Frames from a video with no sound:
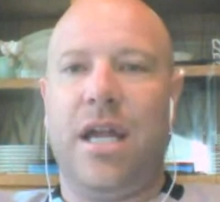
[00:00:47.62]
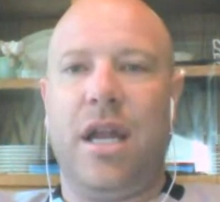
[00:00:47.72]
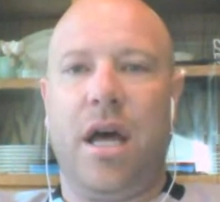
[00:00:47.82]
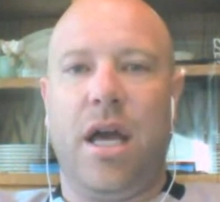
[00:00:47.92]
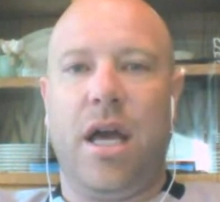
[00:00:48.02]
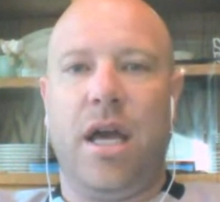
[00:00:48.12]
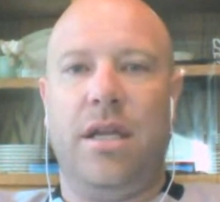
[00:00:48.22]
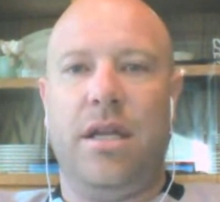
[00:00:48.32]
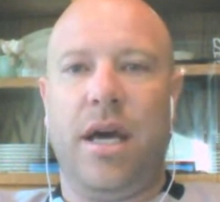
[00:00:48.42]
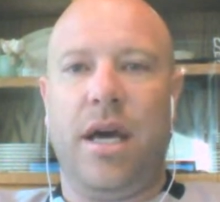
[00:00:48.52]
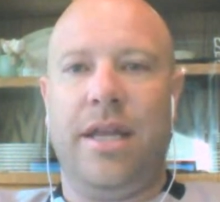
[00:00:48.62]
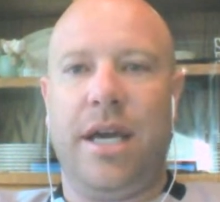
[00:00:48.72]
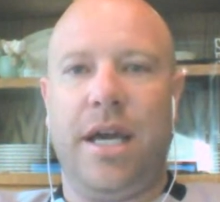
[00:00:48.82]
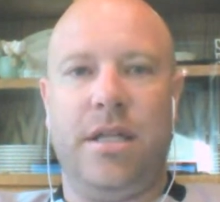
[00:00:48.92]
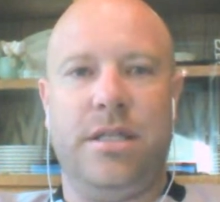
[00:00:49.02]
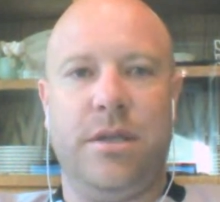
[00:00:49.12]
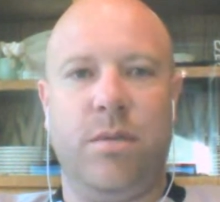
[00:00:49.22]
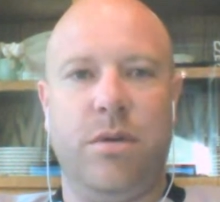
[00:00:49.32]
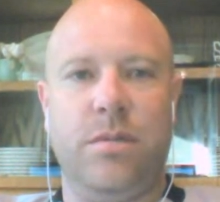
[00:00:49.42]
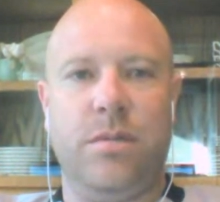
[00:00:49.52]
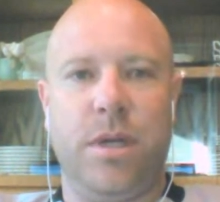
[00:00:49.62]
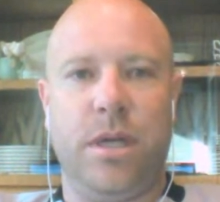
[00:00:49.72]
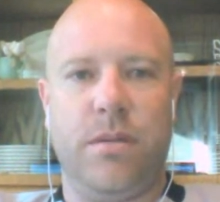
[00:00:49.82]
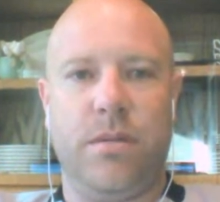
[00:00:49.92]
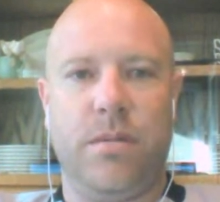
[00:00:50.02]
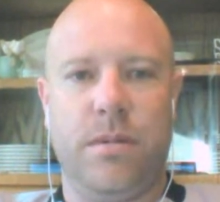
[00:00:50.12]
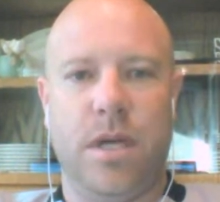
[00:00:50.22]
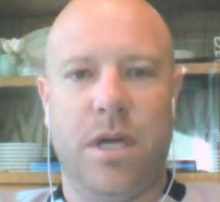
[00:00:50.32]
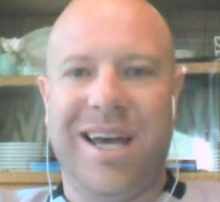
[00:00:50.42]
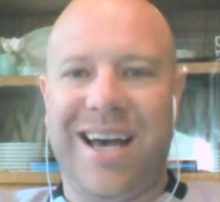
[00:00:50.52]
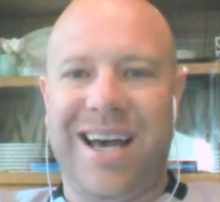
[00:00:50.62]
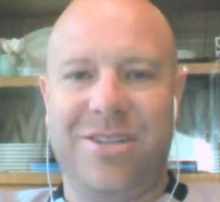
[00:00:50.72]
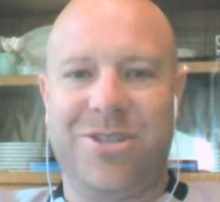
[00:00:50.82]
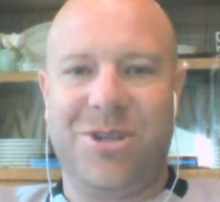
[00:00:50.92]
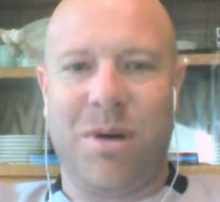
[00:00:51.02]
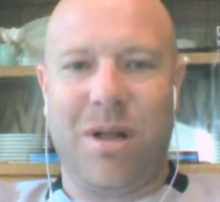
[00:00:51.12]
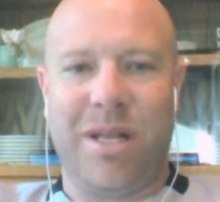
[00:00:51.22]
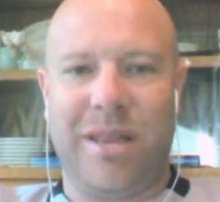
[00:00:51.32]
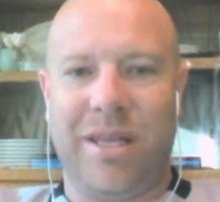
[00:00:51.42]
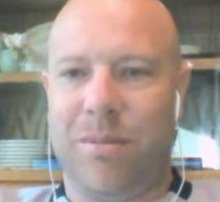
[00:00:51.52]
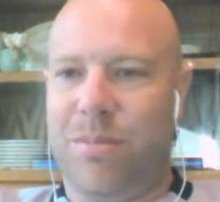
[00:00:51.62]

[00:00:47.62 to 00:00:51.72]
and I think I answered them all. I think,